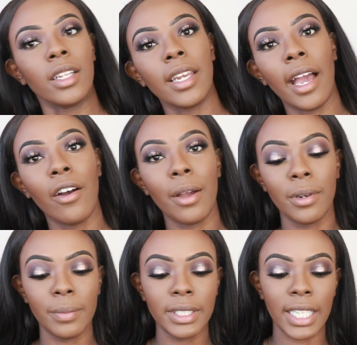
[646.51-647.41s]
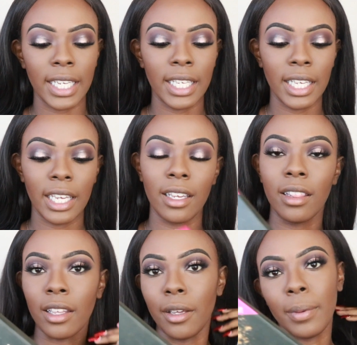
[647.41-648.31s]
Now I'm gonna be
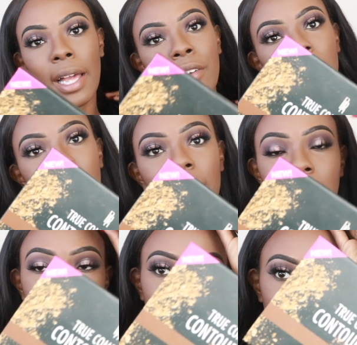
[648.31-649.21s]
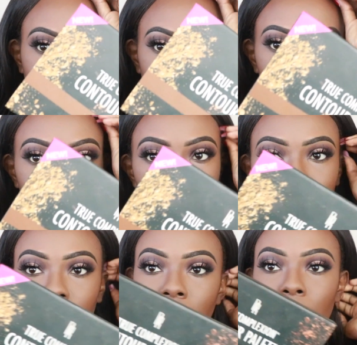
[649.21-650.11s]
taking the Black Radiance. This is
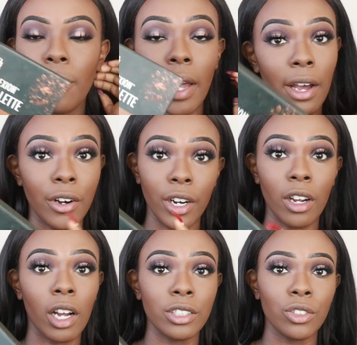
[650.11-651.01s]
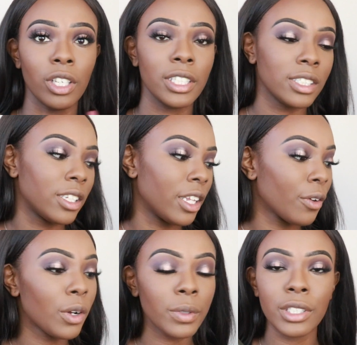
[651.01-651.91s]
their powder contour. The
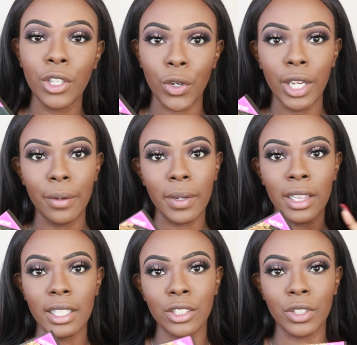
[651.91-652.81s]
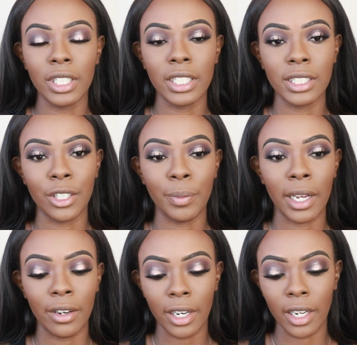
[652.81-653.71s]
other one was a cream and this one is their
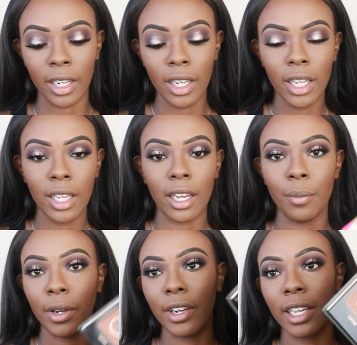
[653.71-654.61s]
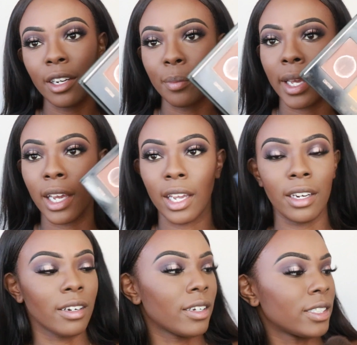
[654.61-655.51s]
powder. I'm already hitting
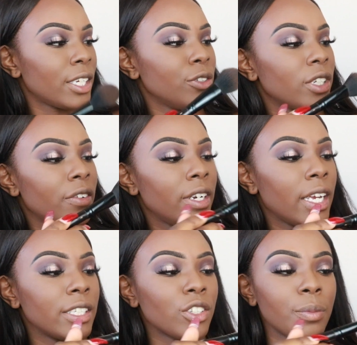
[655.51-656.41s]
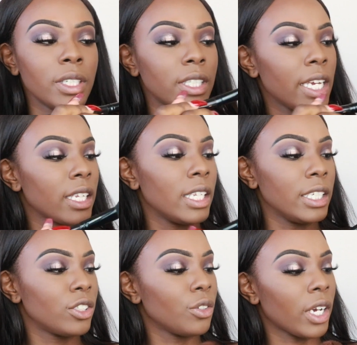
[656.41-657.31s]
pan because I use it every day. So I'm gonna take
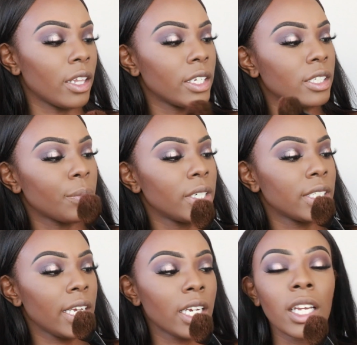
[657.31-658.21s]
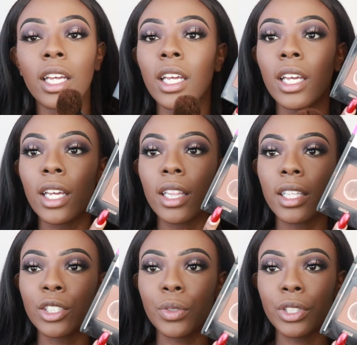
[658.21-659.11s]
these two colors. I'm gonna take
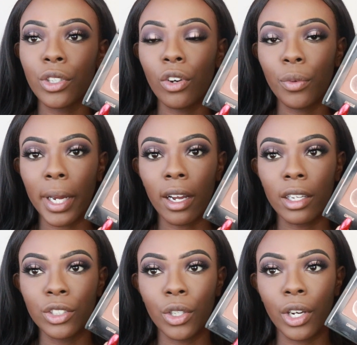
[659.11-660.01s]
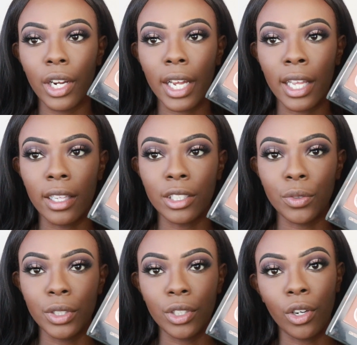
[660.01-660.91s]
this one to go over my contour and
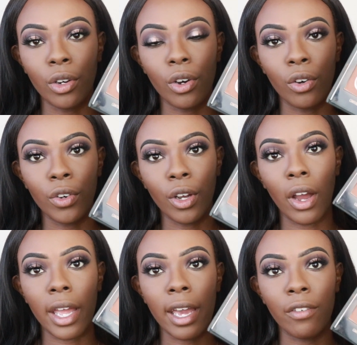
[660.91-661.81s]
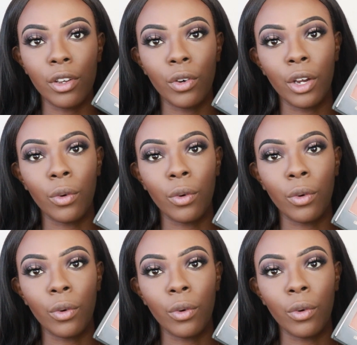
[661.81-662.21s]
this one to go over everywhere